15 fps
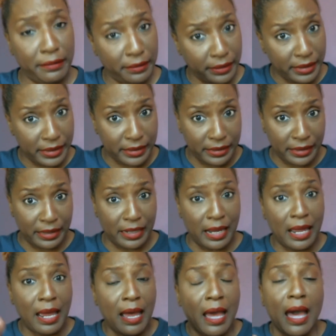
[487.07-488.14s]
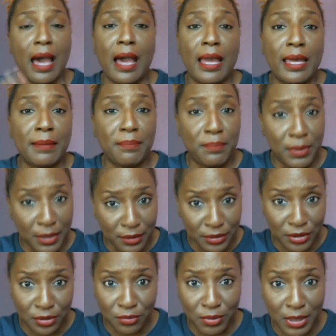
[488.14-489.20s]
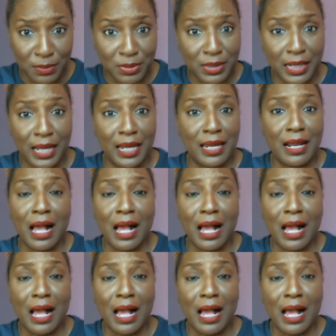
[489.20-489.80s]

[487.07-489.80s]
Listen, I have been on your website.